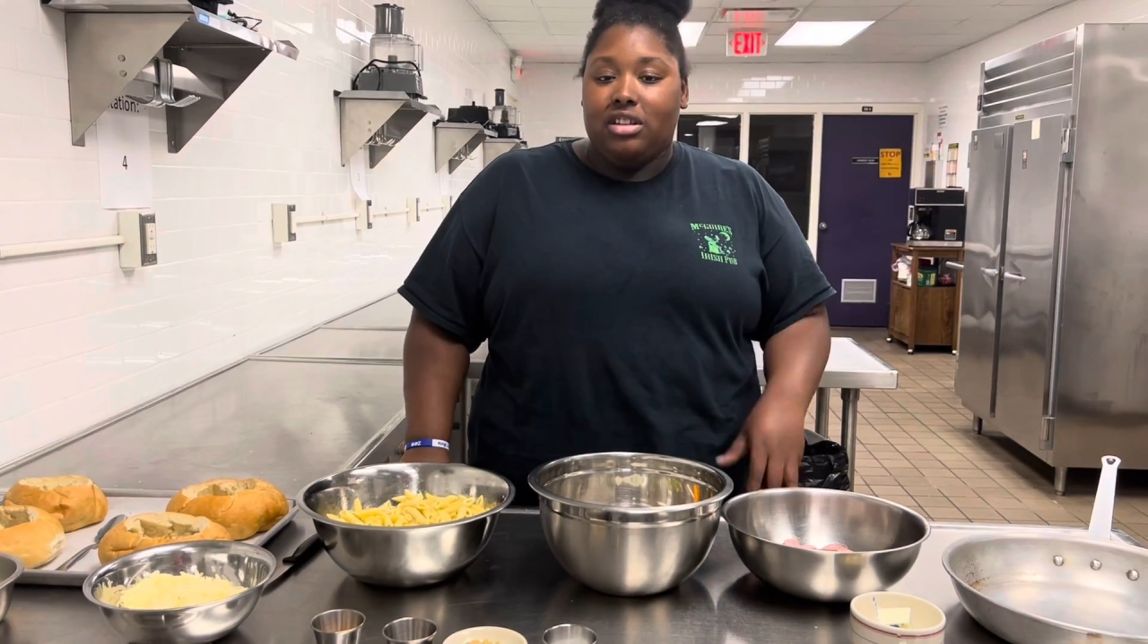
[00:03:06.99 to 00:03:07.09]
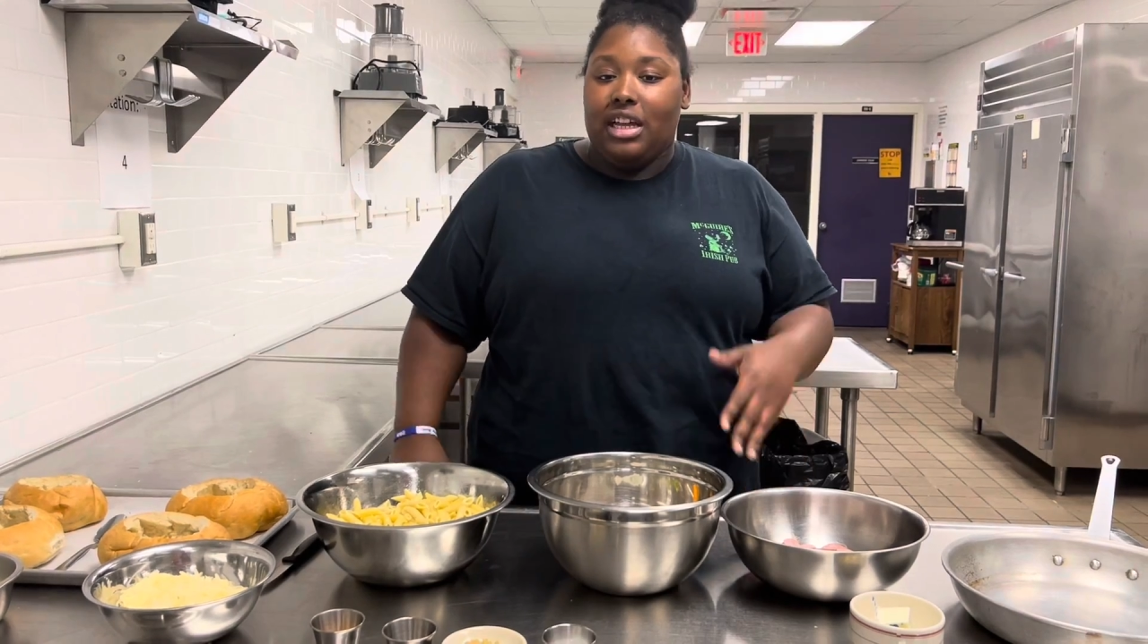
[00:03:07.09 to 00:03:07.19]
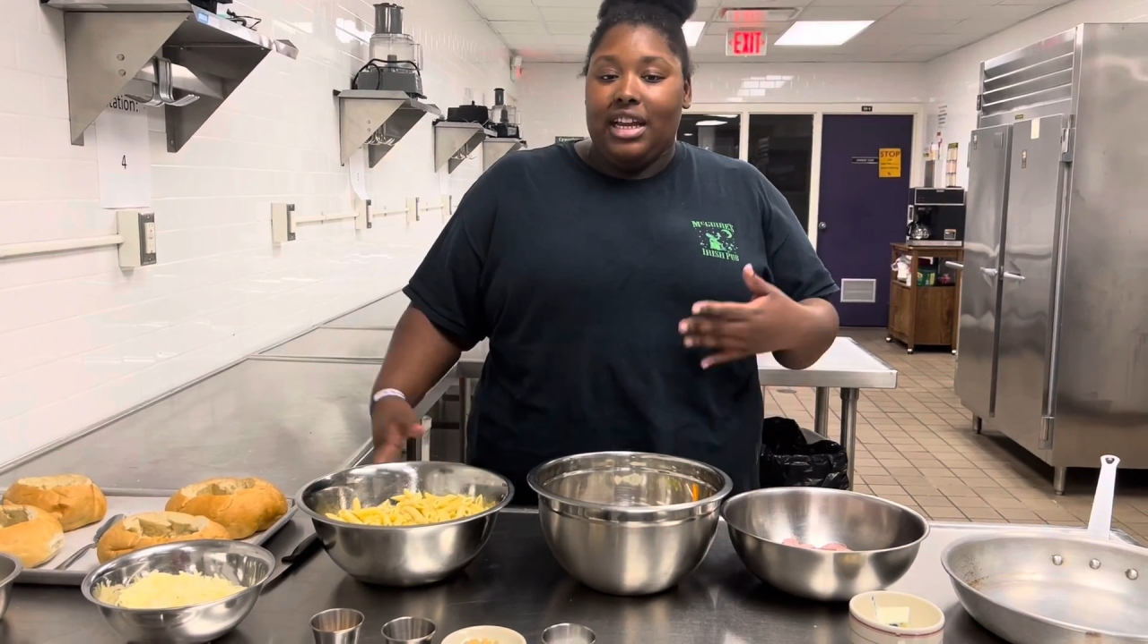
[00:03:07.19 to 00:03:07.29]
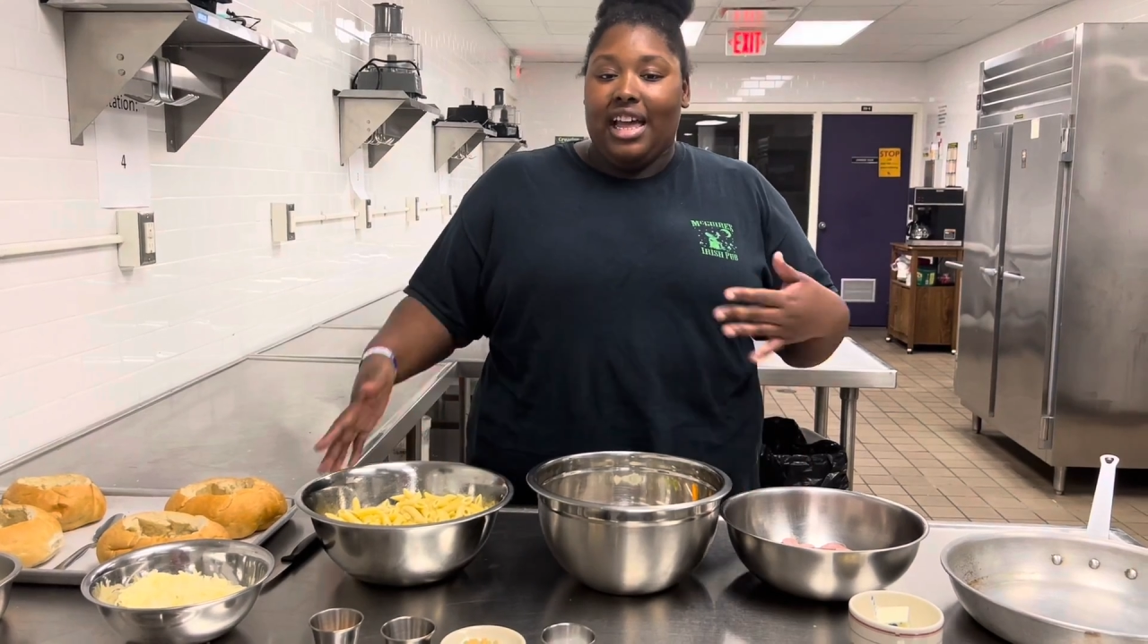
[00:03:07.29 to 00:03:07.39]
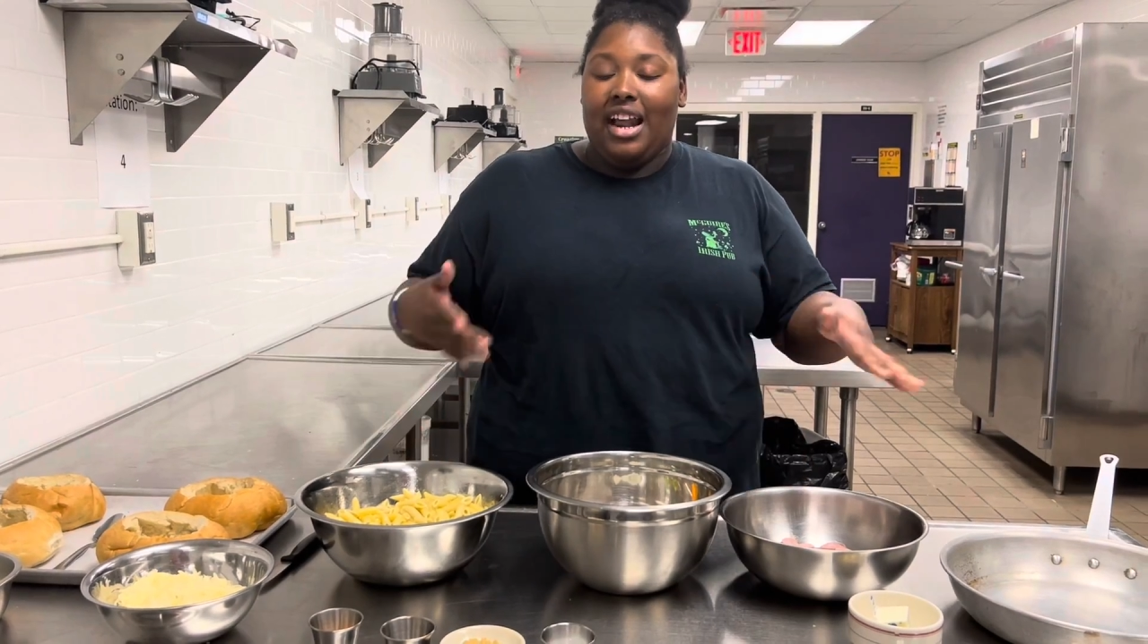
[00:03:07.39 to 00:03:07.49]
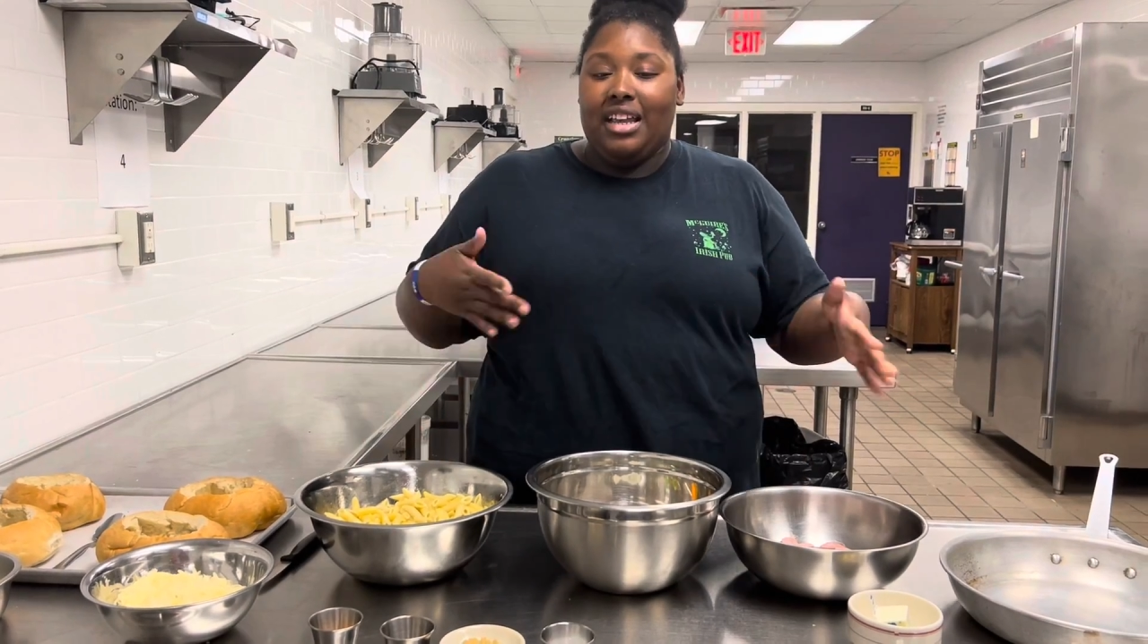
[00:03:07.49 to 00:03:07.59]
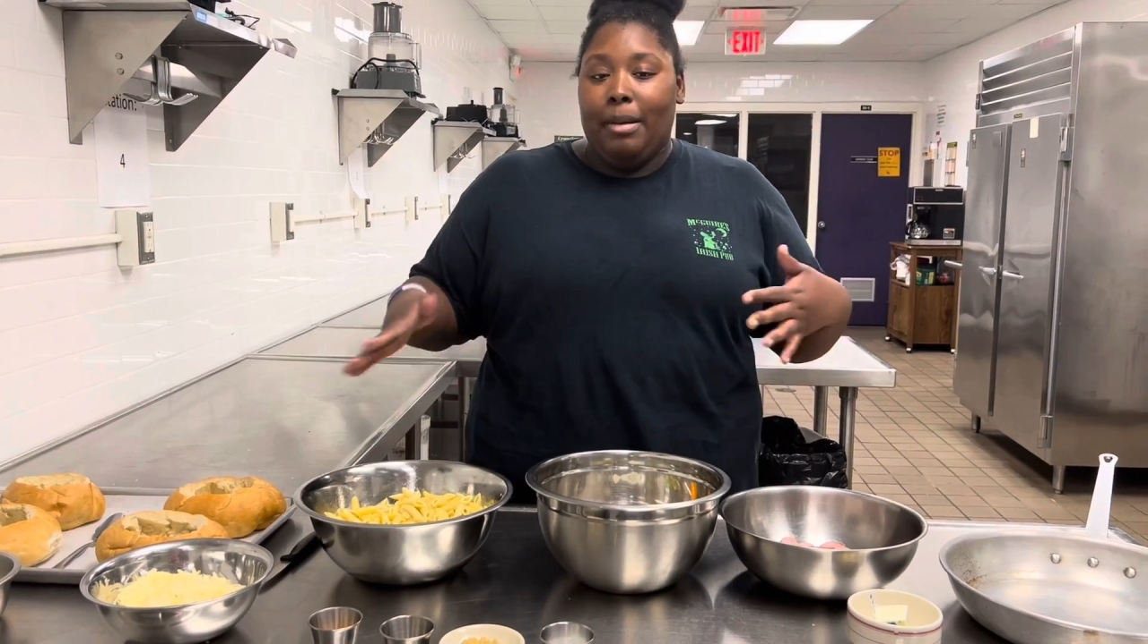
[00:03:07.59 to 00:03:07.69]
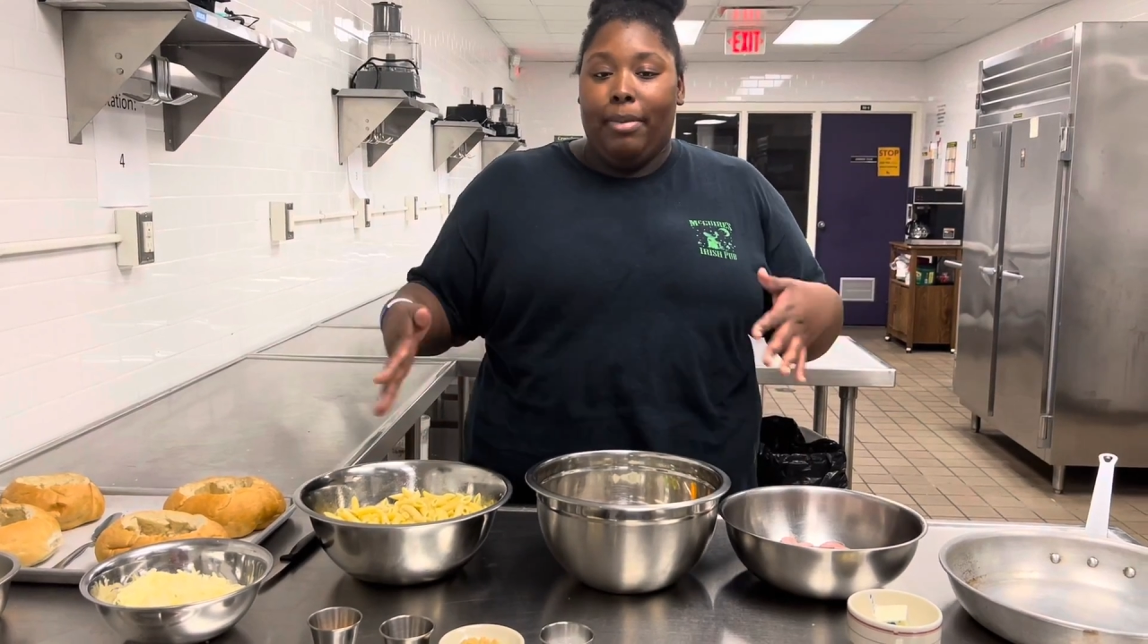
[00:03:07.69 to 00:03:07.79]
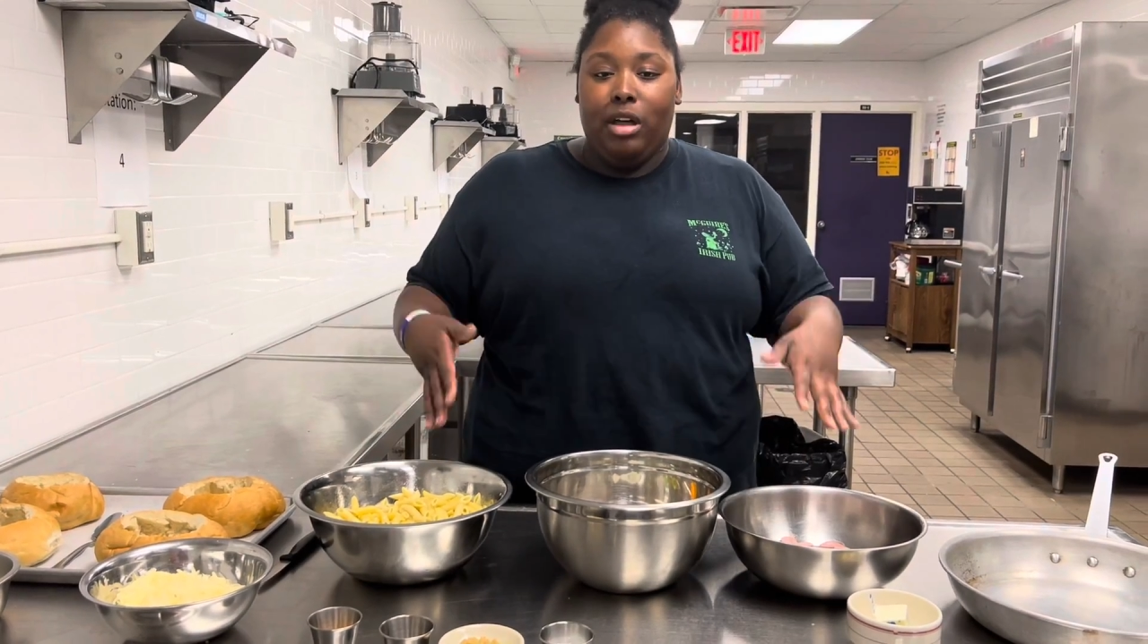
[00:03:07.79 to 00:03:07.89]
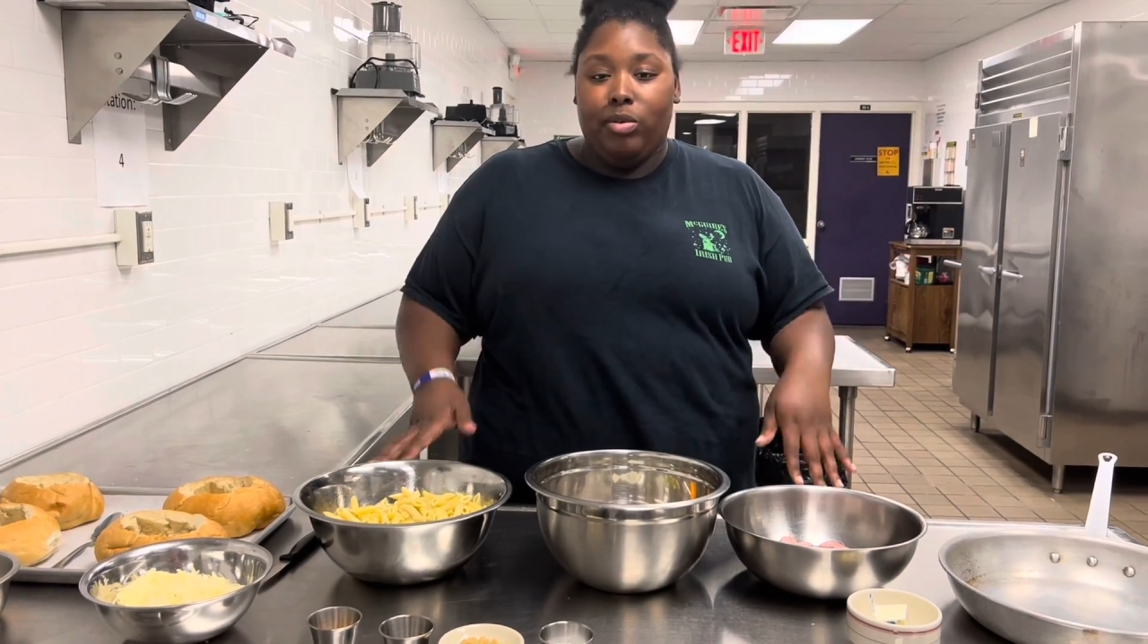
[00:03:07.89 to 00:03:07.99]
let it kind of
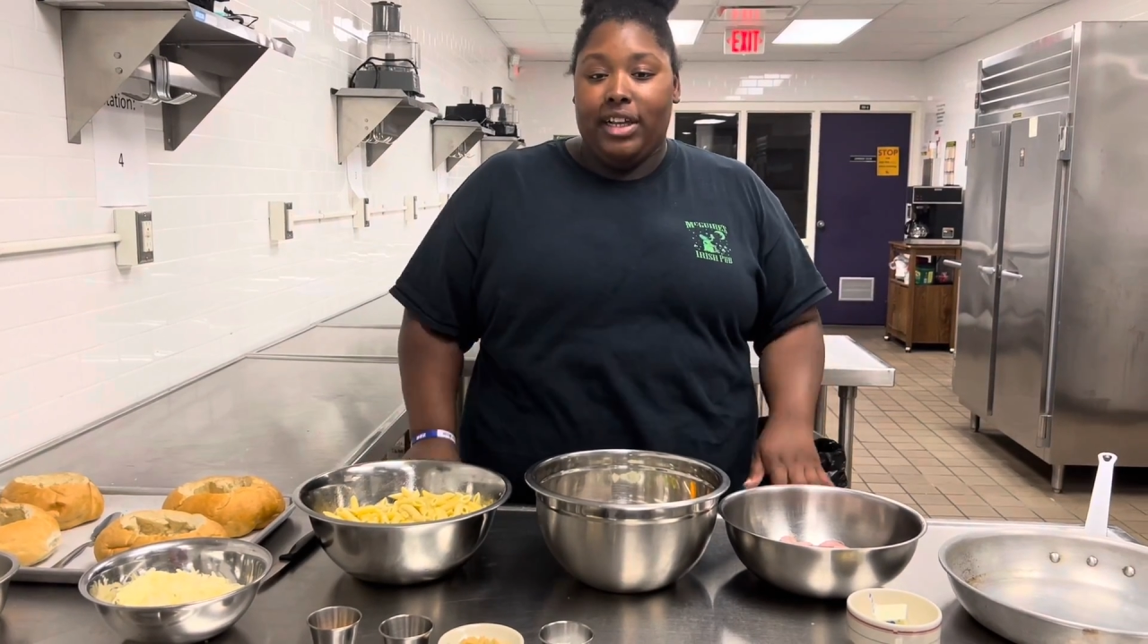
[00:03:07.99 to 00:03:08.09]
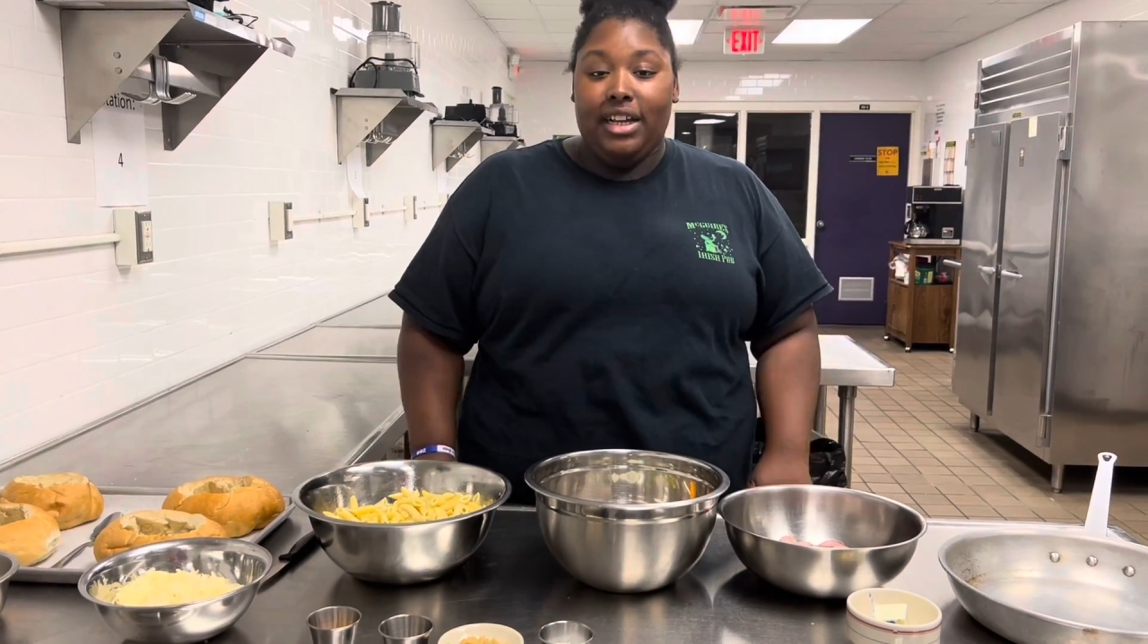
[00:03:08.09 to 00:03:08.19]
get bubbly,